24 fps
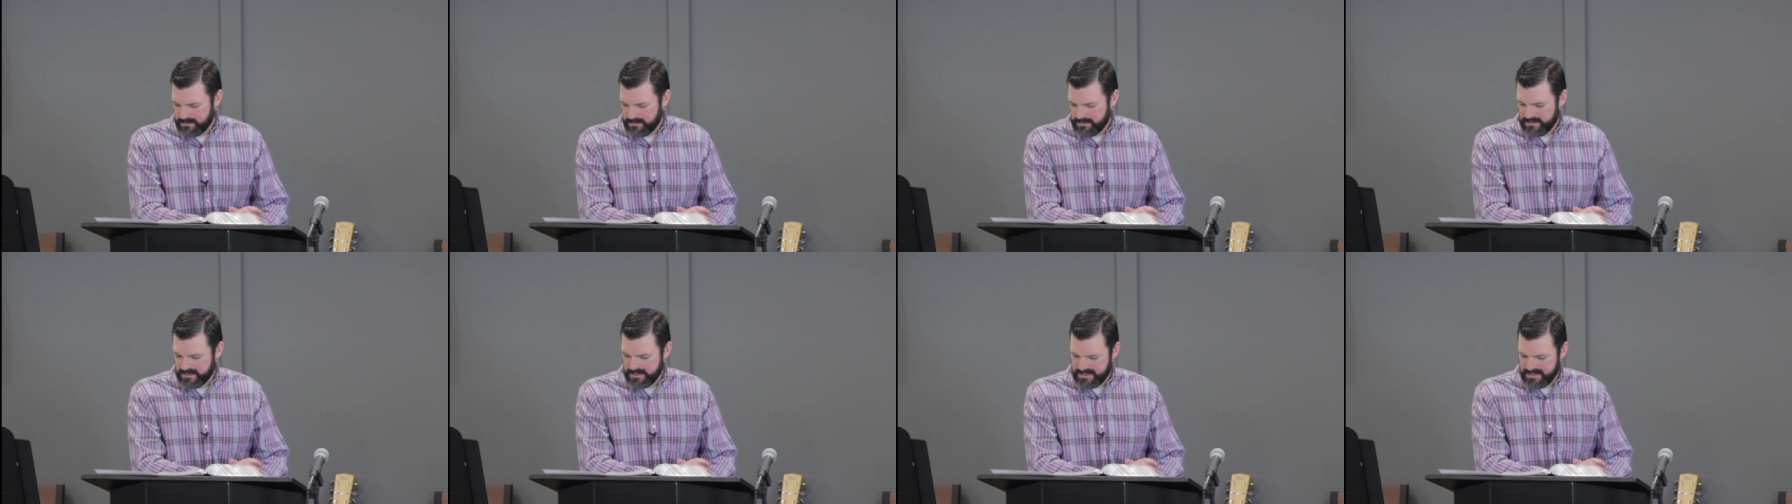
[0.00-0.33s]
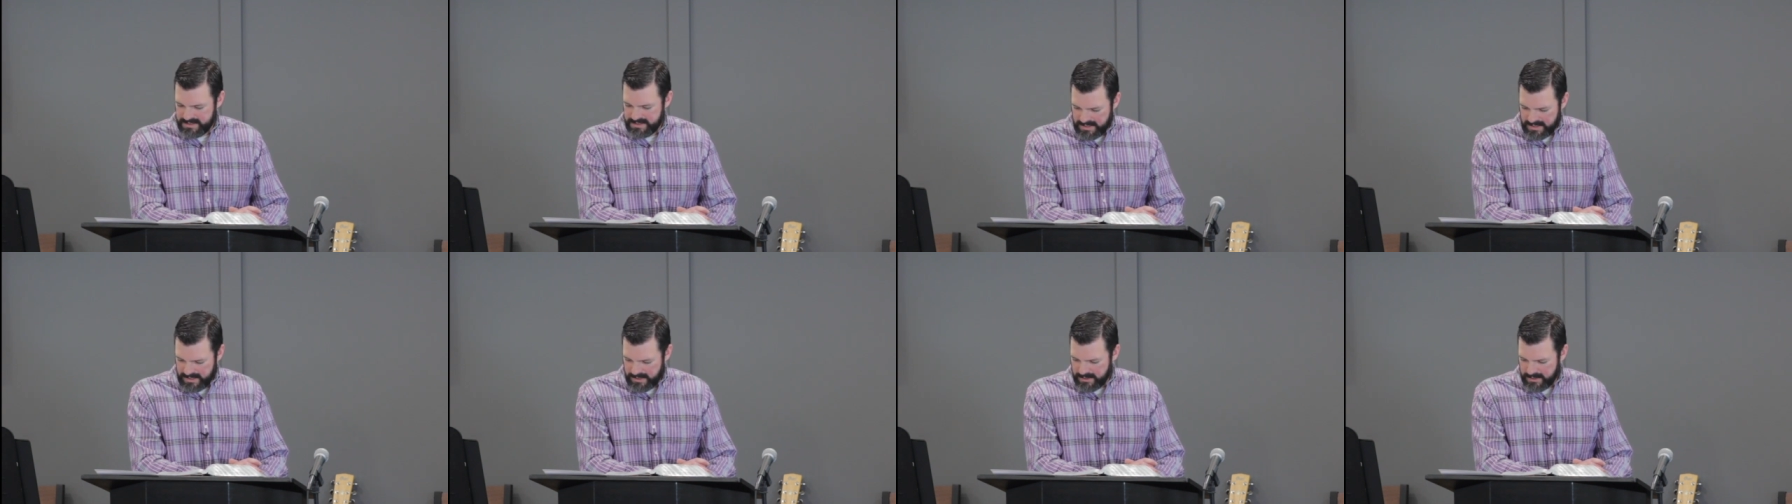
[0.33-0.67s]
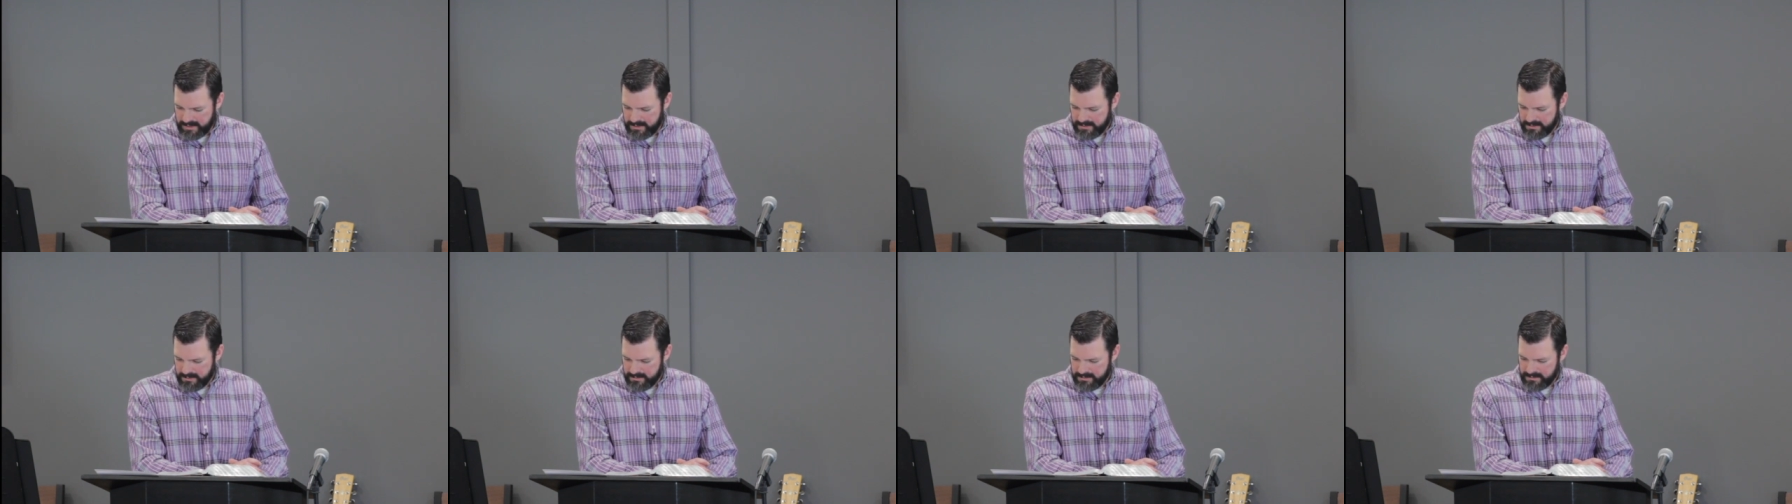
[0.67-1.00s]
The
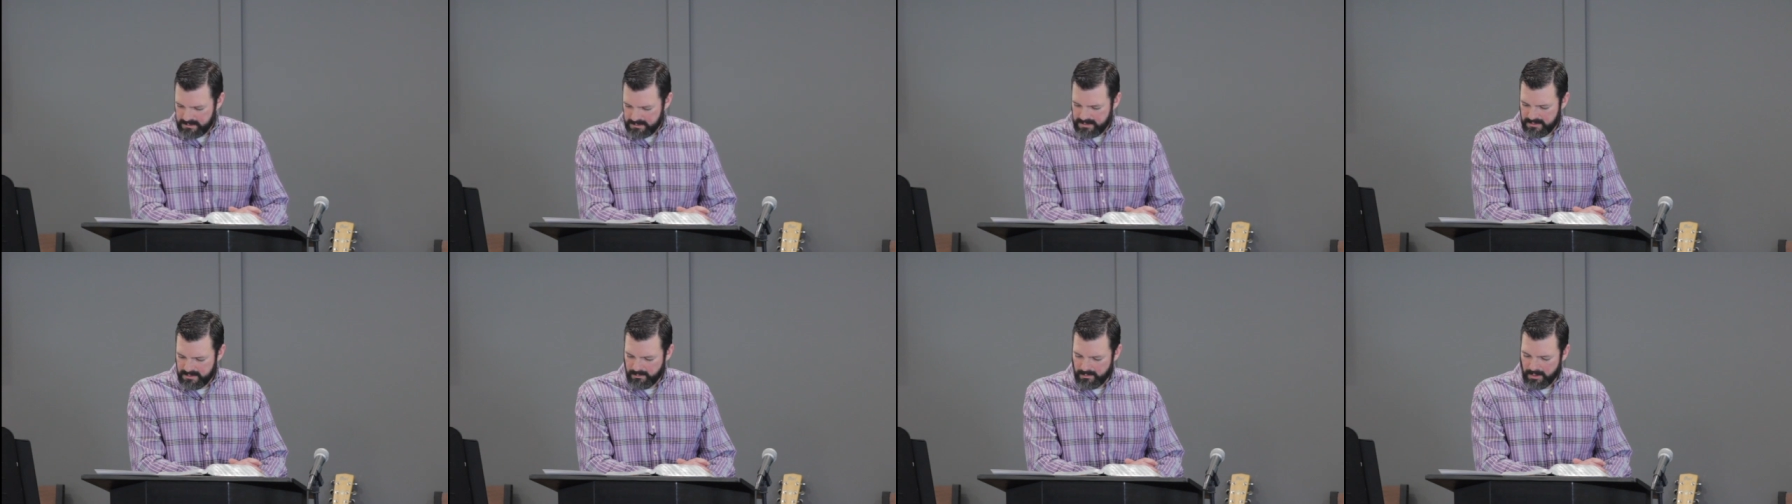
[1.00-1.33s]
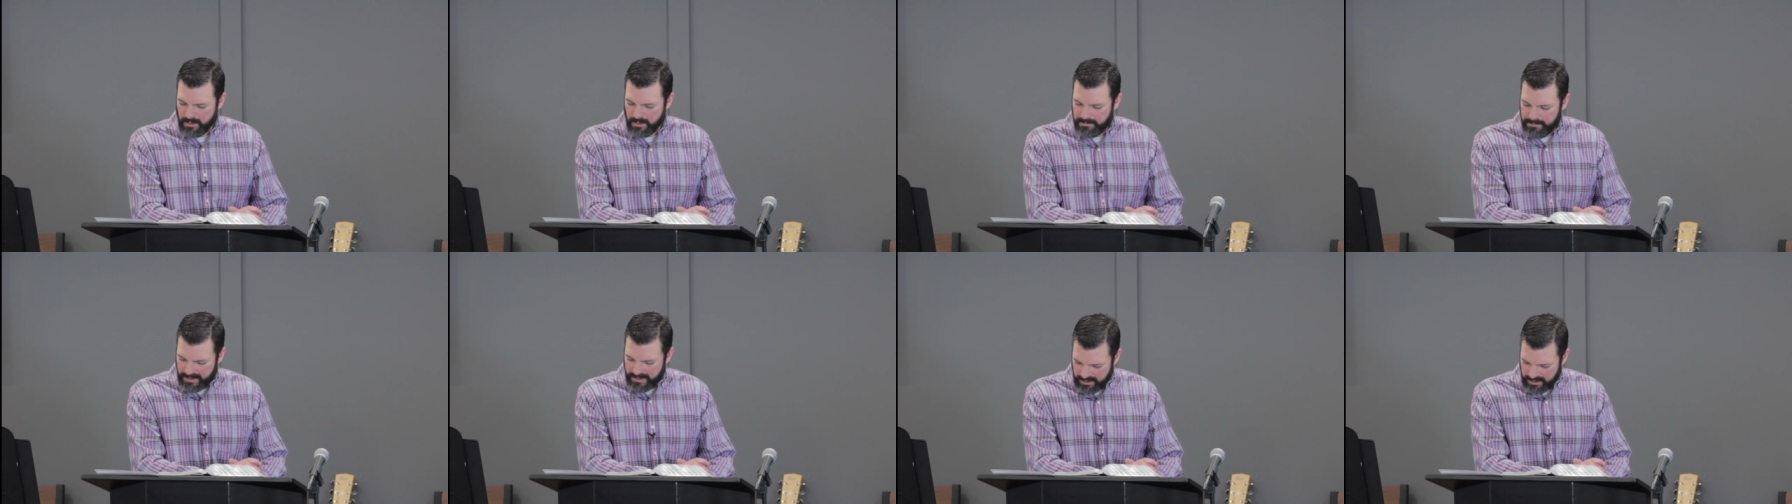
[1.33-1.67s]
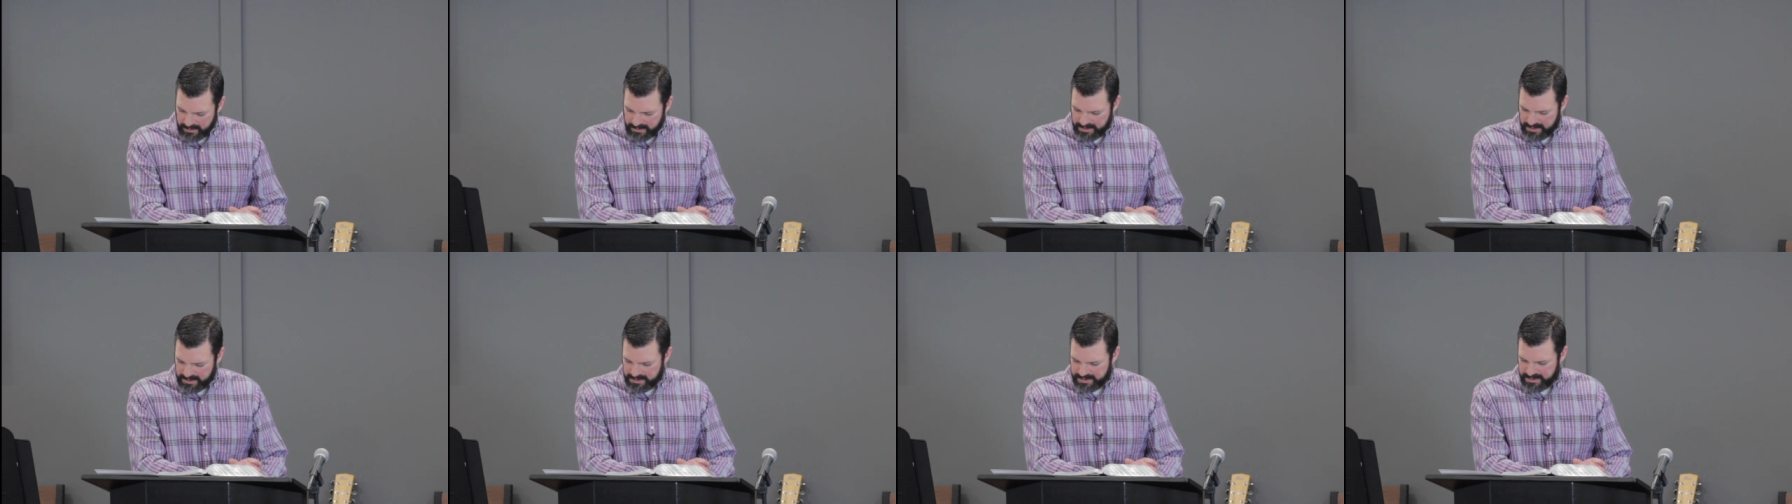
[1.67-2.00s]
dead will
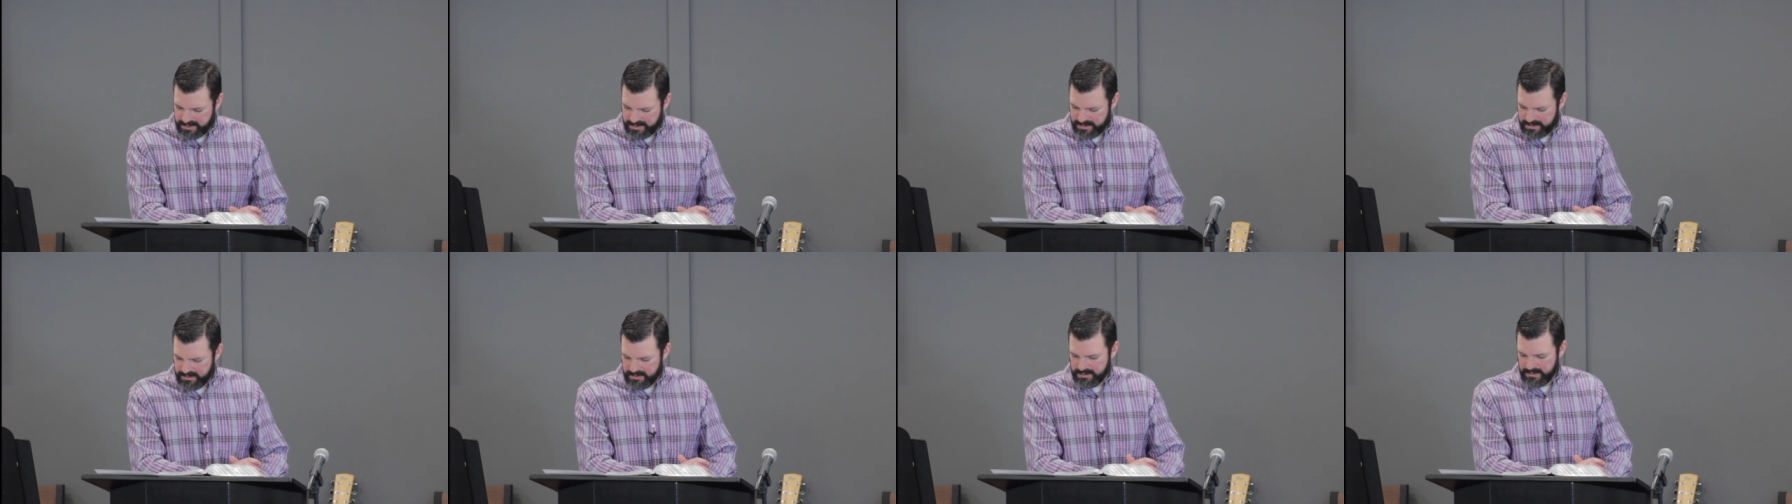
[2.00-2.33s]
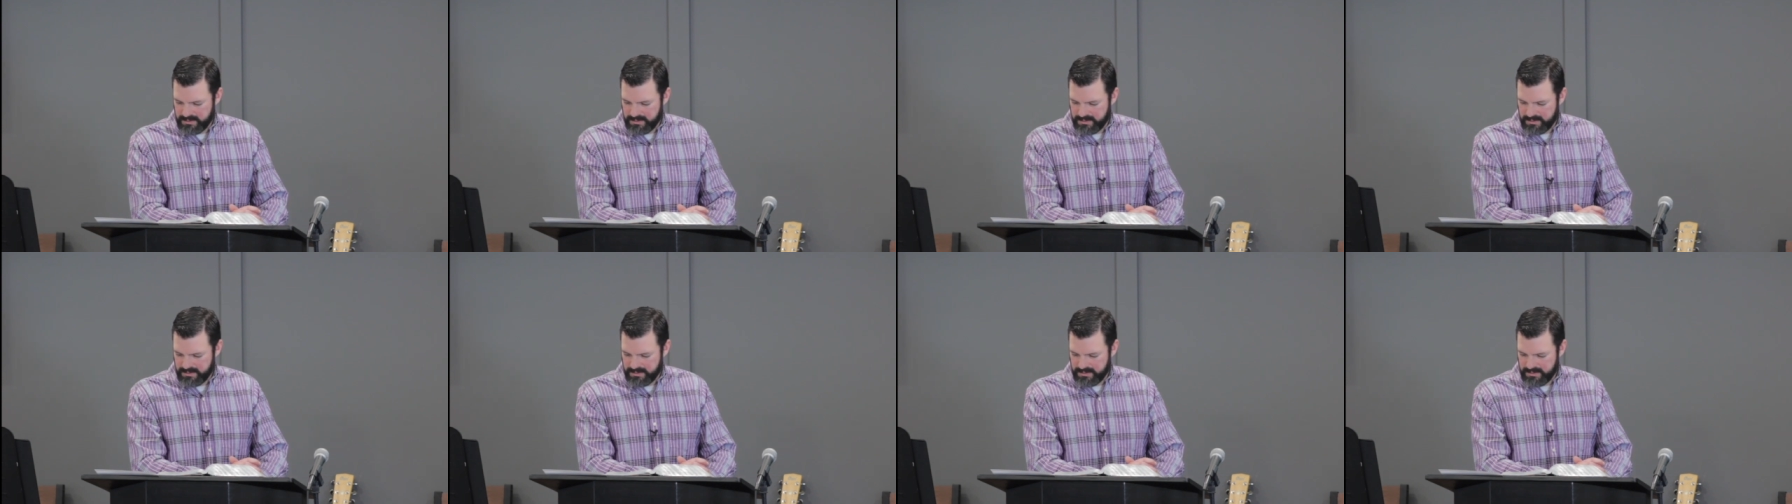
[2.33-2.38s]
perish.